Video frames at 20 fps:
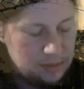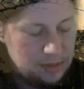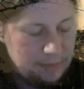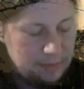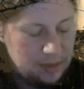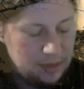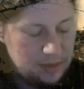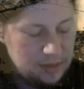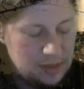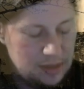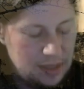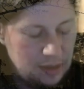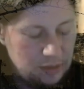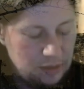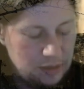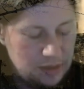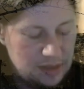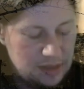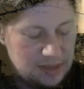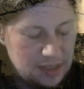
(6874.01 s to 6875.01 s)
Magnus had held
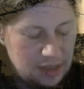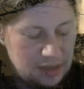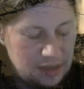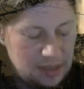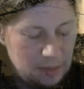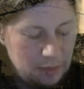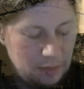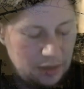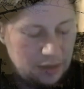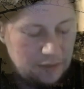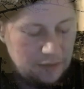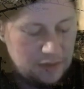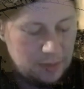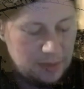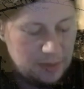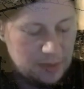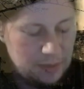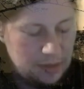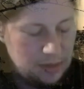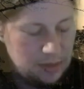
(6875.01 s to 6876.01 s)
on to sanity well enough to
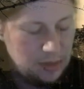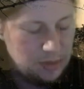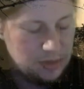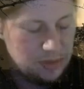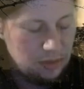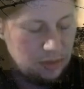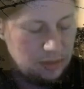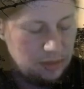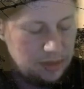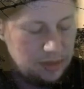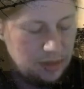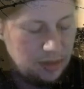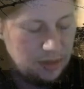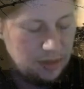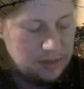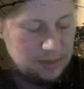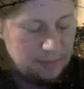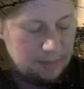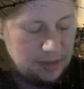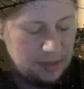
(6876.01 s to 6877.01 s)
persuade New Scotland Yard
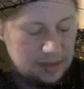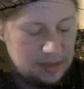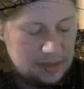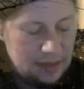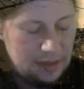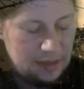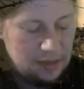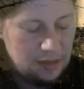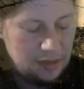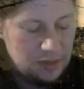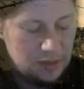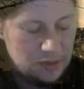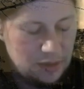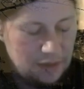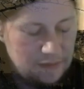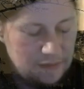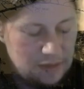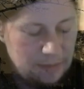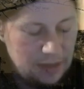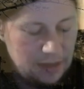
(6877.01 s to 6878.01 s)
to make this late-night
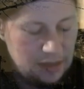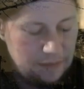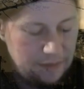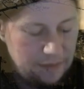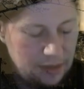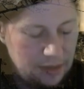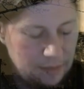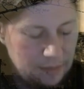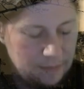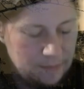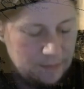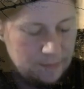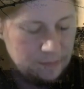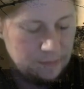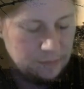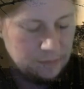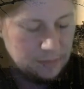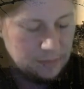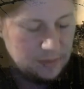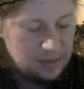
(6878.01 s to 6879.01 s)
drive to Maida Vale,
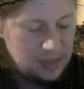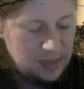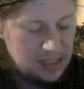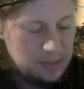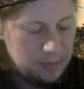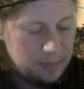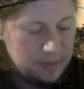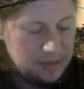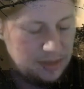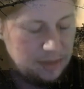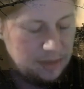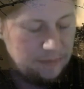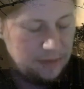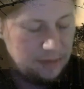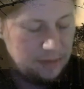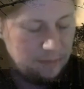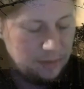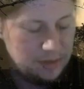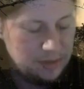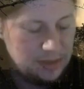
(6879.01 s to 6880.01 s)
desperate in view
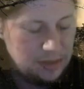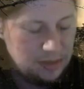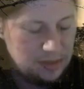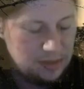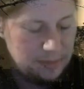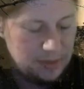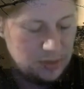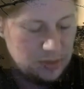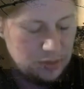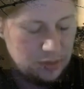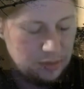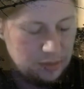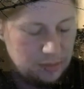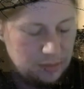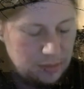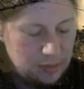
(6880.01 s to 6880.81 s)
of what he knew to be true.